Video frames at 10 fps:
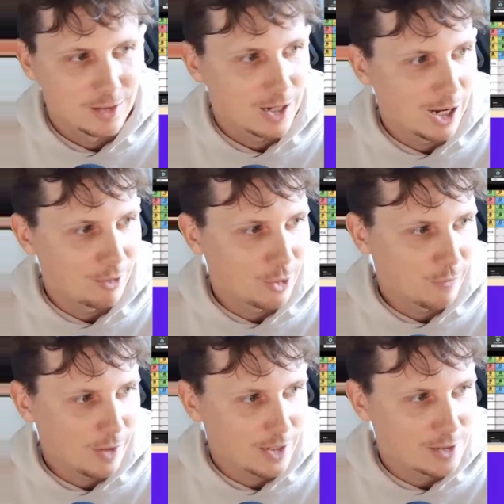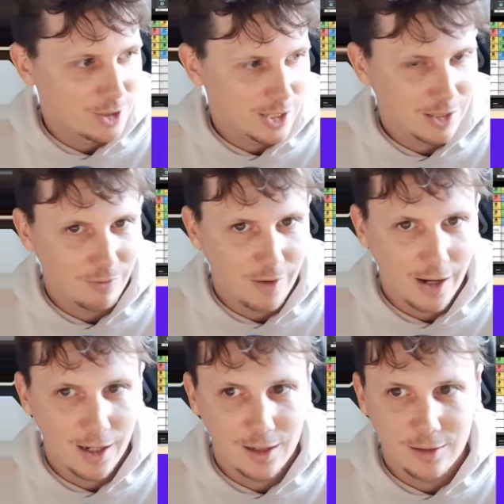I don't know if I can
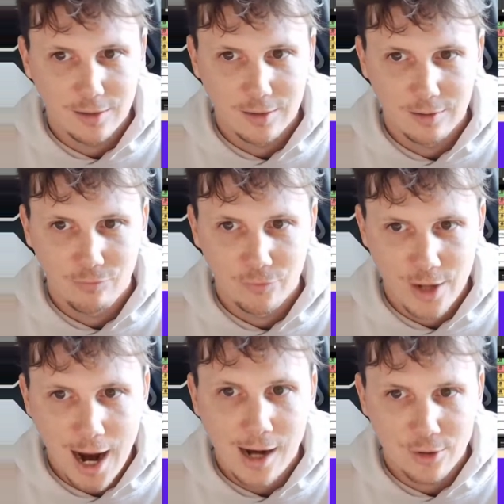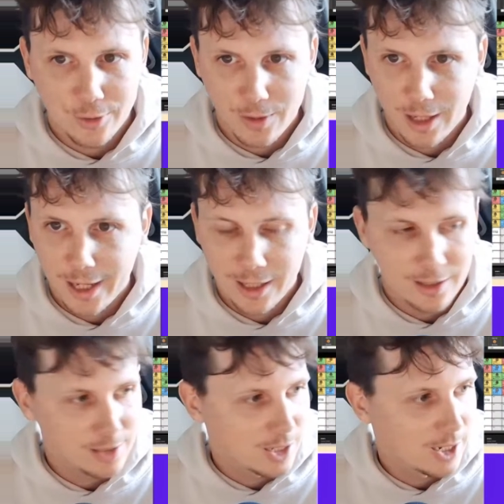justify not doing 8 at
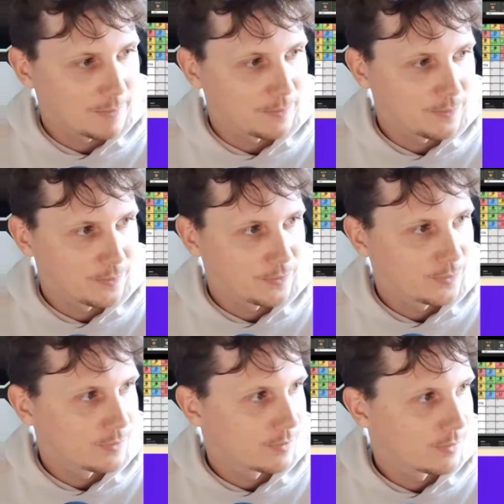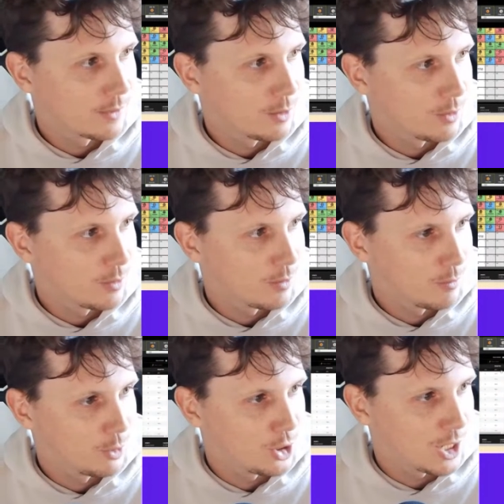a time.
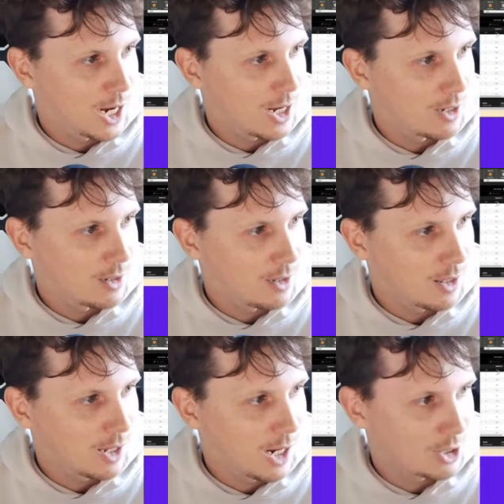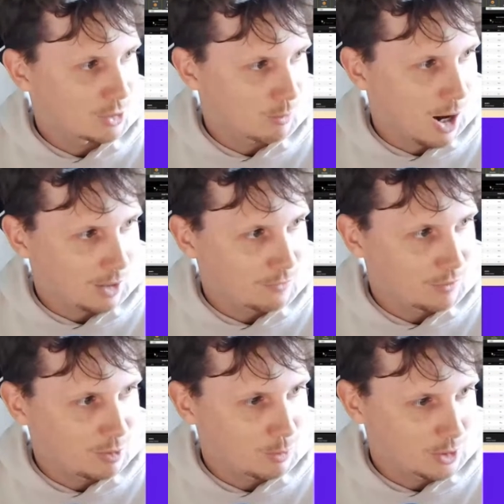Which again, I just rock
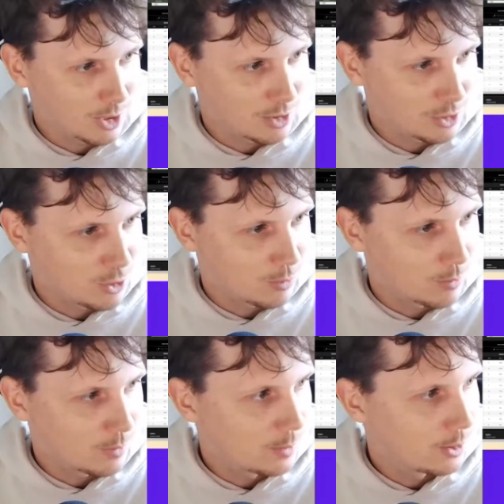50% Zoom.